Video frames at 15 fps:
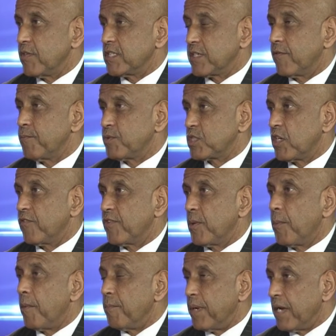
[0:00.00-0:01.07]
77% of
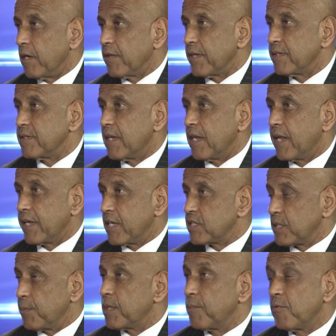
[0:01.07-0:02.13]
them are male, and, and I
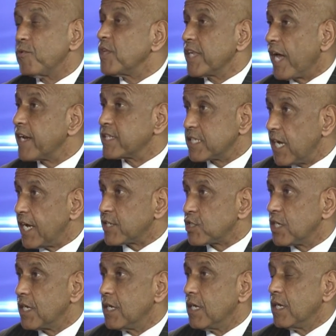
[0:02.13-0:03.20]
guess some of them are really out of touch.